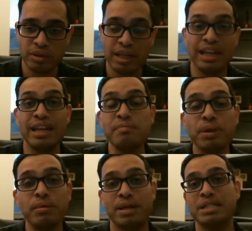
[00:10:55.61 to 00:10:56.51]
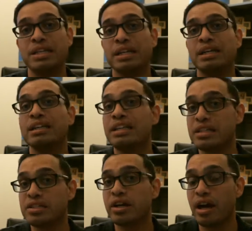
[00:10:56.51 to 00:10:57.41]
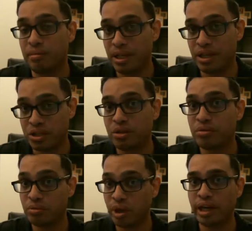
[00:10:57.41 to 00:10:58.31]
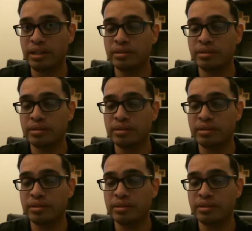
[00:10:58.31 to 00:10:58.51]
in implementing this accommodation, right?